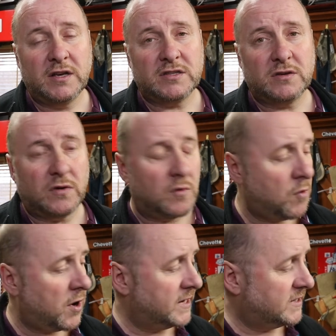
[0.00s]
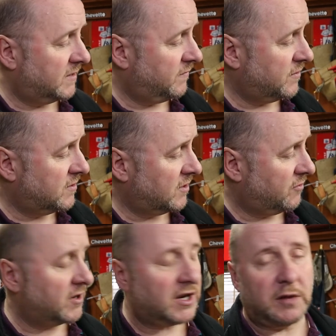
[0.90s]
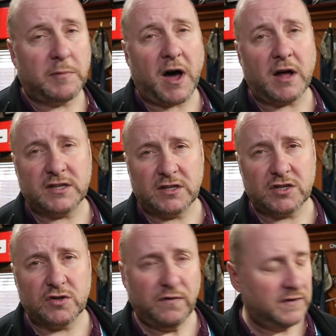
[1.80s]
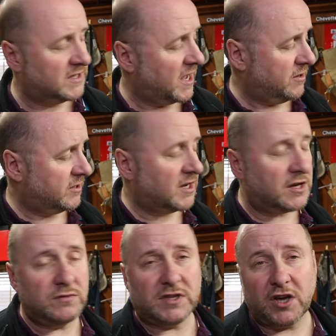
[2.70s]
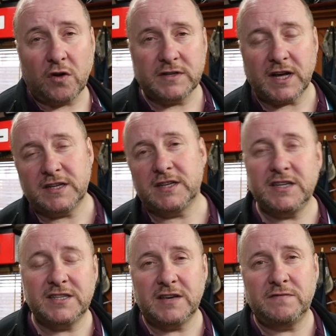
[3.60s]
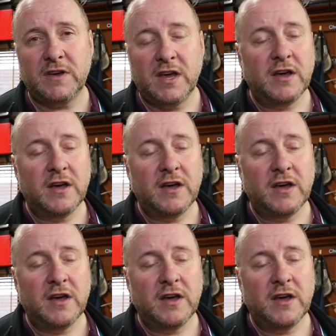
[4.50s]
So what I did for the critical parts on the surface areas, I used the contact adhesive.